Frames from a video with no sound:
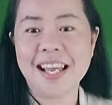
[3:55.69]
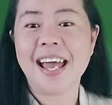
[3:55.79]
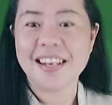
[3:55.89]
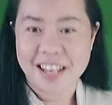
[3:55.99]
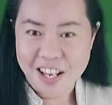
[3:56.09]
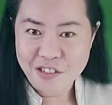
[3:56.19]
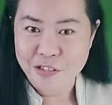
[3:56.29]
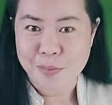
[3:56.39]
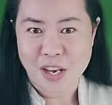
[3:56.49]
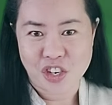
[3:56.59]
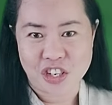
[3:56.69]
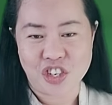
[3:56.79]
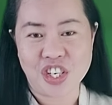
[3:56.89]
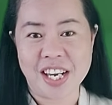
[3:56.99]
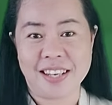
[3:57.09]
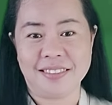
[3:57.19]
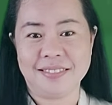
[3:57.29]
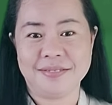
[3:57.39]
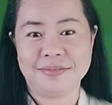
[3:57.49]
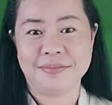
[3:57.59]
an information sheet.
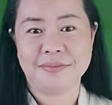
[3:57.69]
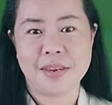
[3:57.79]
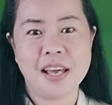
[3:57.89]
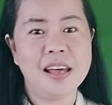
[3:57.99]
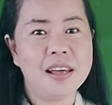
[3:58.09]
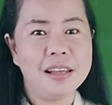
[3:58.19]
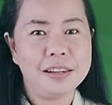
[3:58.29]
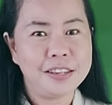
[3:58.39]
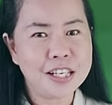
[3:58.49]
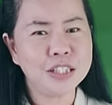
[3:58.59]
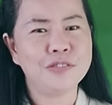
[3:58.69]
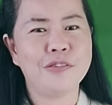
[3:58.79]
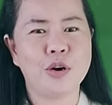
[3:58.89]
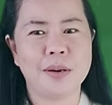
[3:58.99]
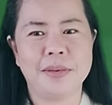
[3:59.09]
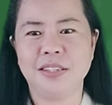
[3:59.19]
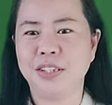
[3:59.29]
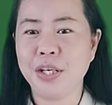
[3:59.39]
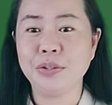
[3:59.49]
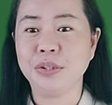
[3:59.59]
This form
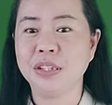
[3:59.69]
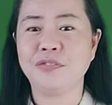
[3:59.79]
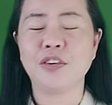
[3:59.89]
is used